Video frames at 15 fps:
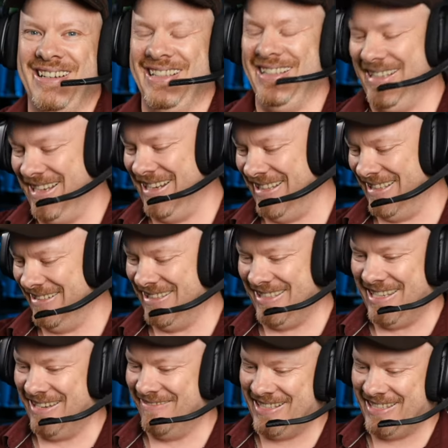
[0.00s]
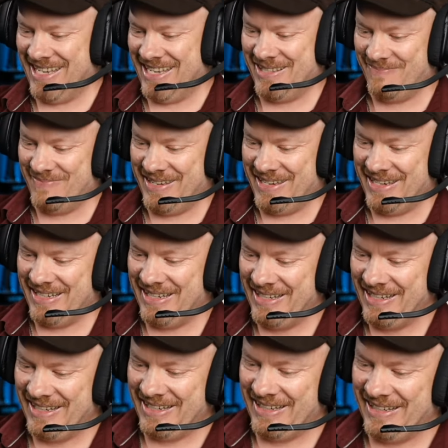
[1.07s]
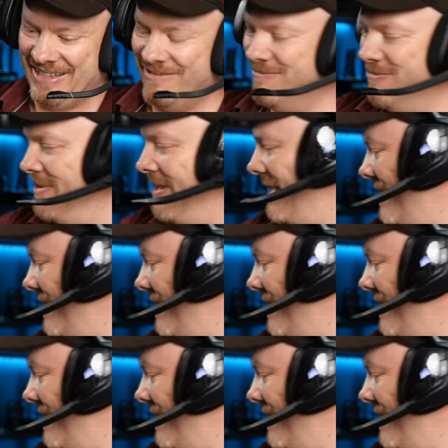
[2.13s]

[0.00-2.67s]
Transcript: it just irritates me. It really